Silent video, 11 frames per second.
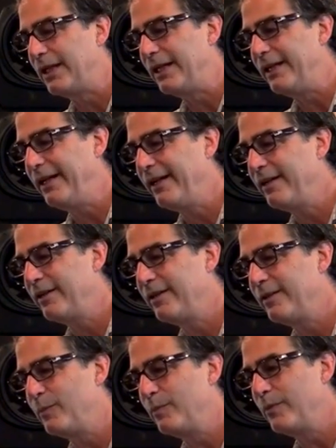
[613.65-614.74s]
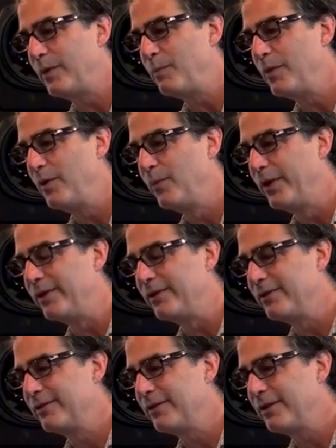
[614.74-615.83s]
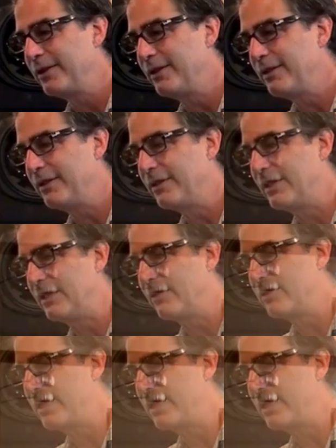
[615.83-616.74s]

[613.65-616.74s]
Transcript: I had a moment the other